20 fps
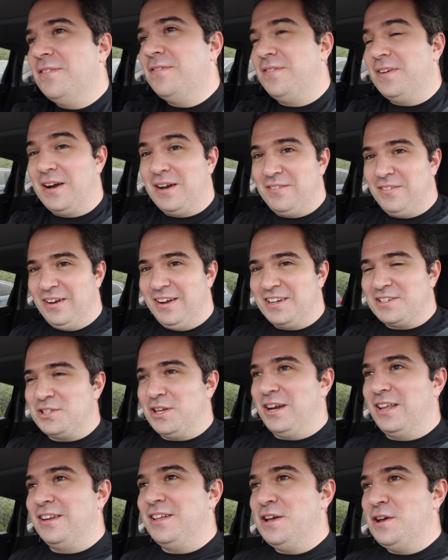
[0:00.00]
very, very
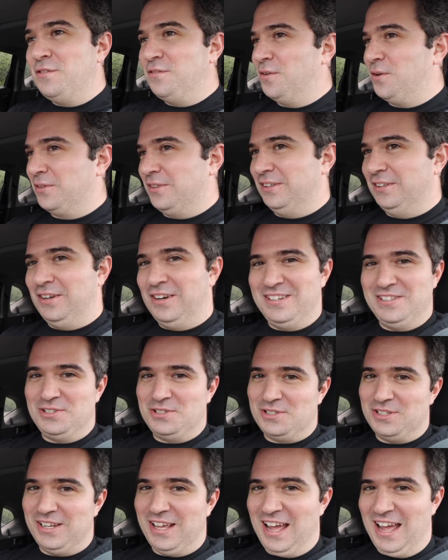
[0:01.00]
excited for the launch
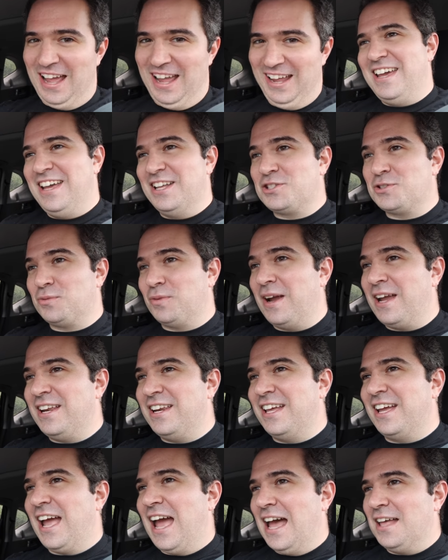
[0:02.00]
today. It's
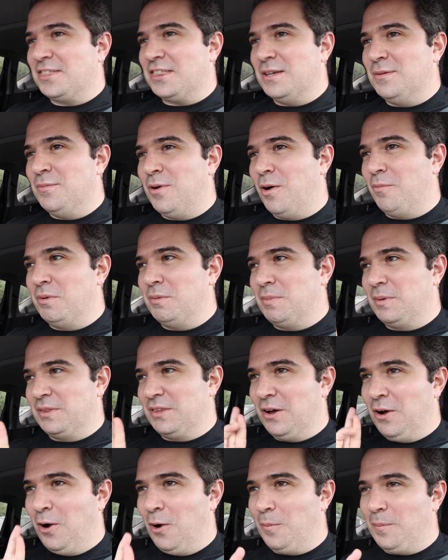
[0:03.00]
raining at the moment, but
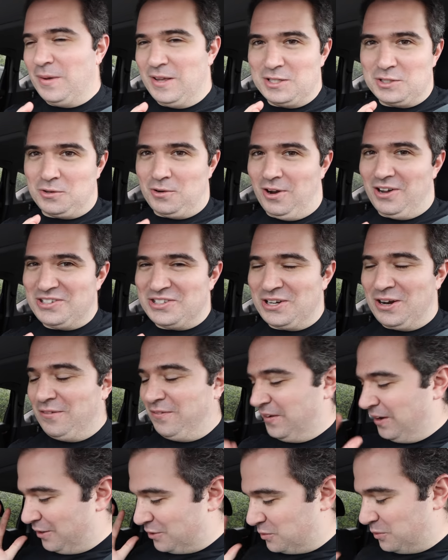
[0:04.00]
the hope is, crossing our
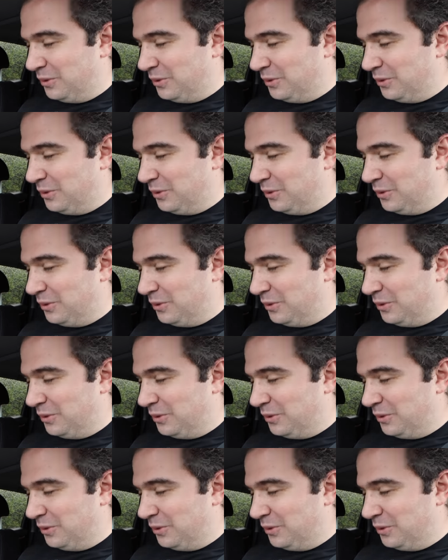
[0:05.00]
fingers,